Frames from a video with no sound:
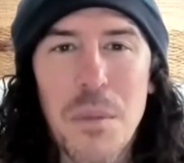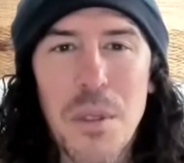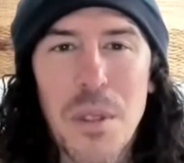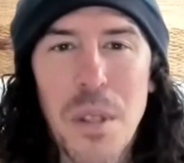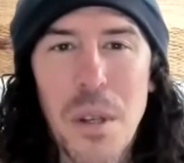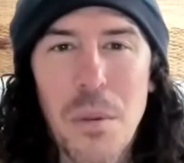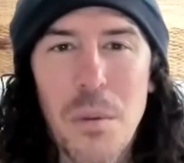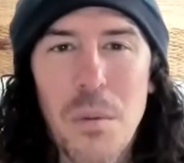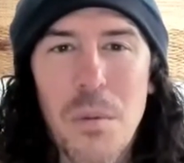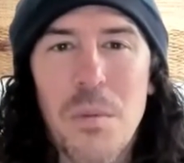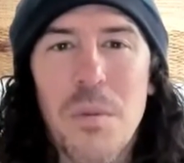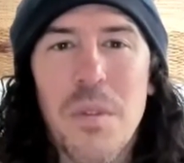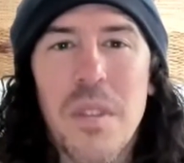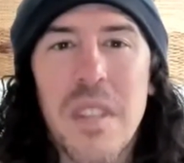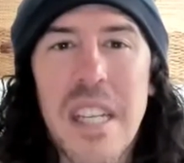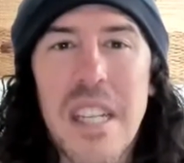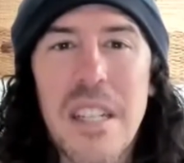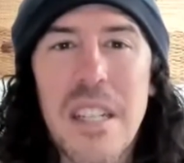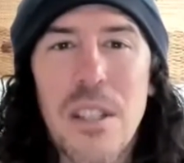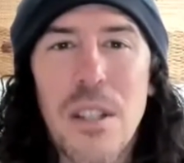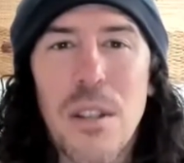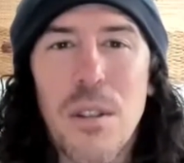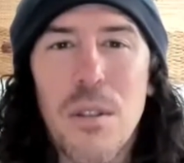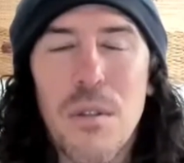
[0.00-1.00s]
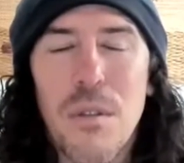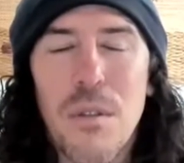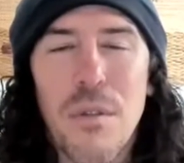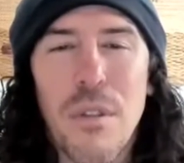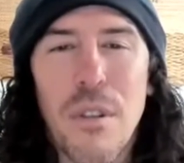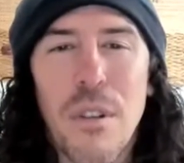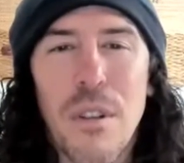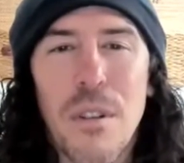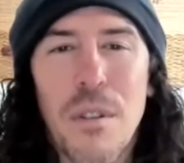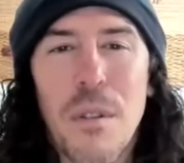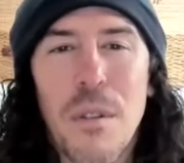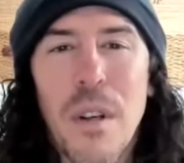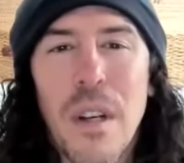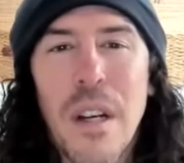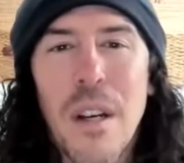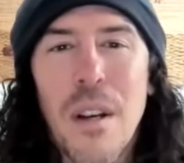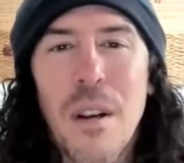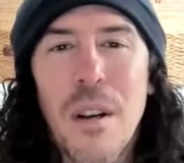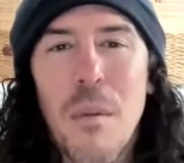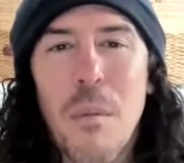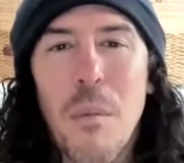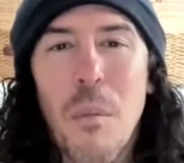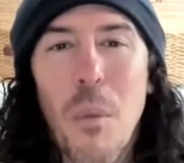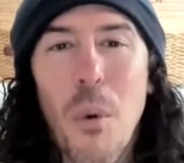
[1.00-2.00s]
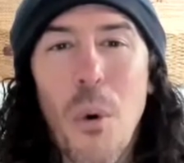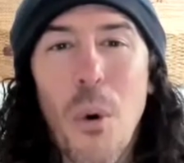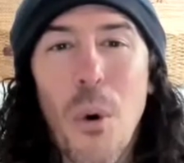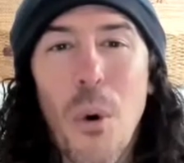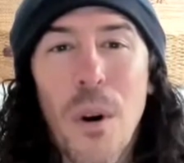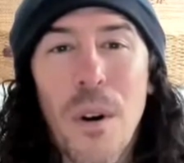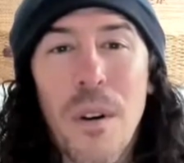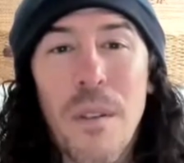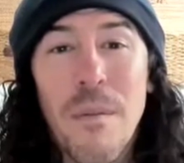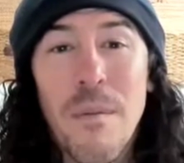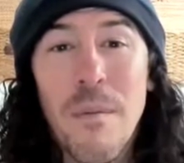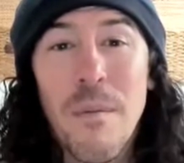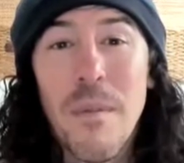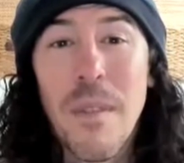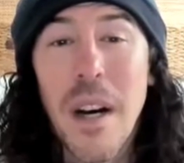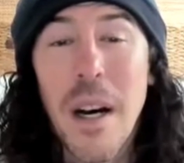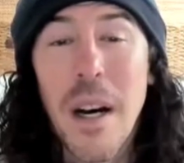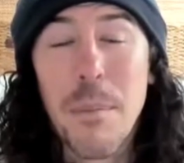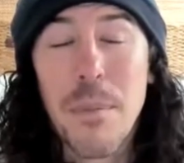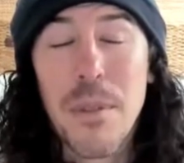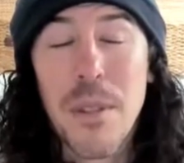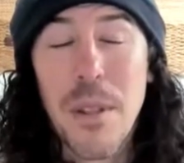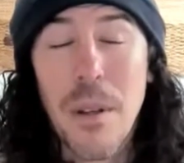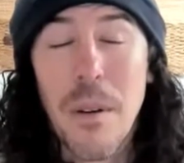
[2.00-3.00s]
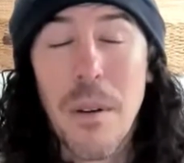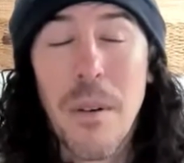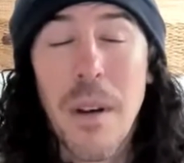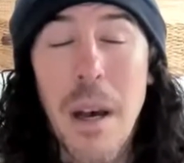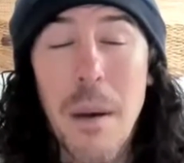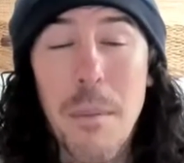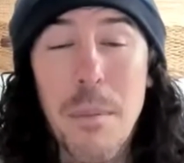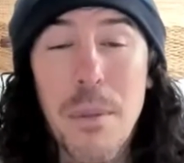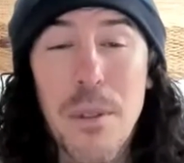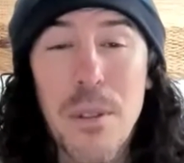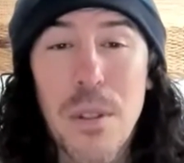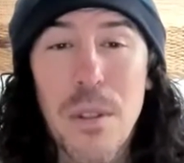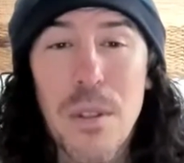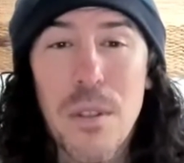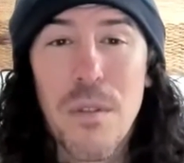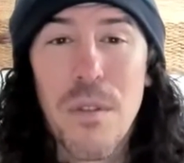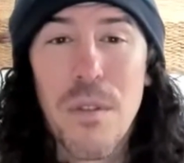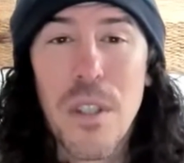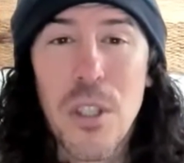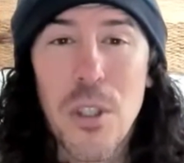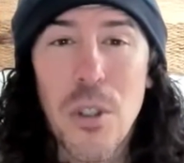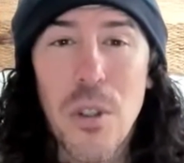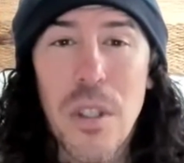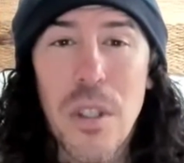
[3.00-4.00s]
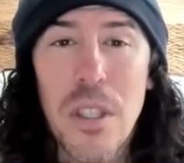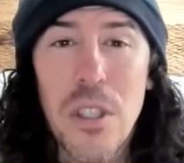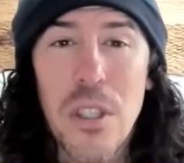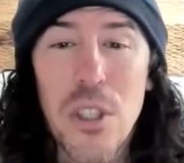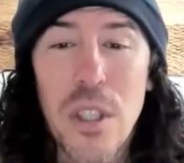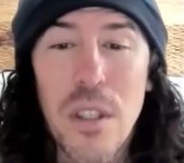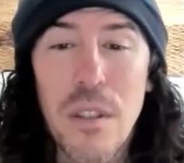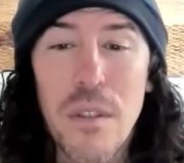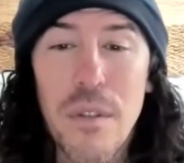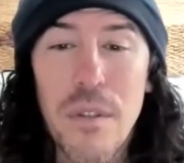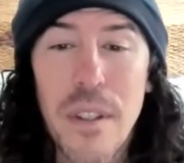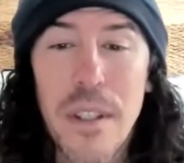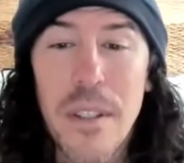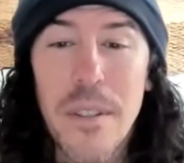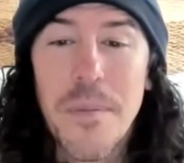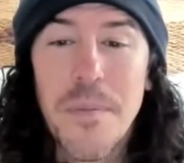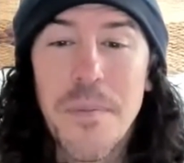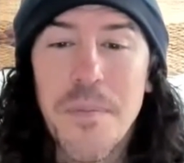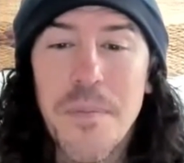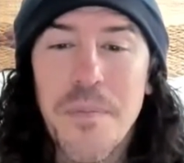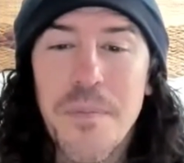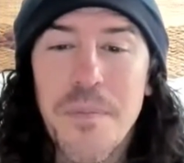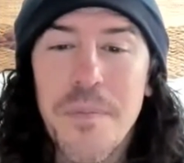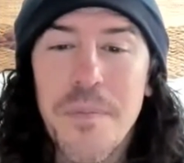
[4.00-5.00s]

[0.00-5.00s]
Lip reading: So stay tuned for more episodes featuring Chief Phil.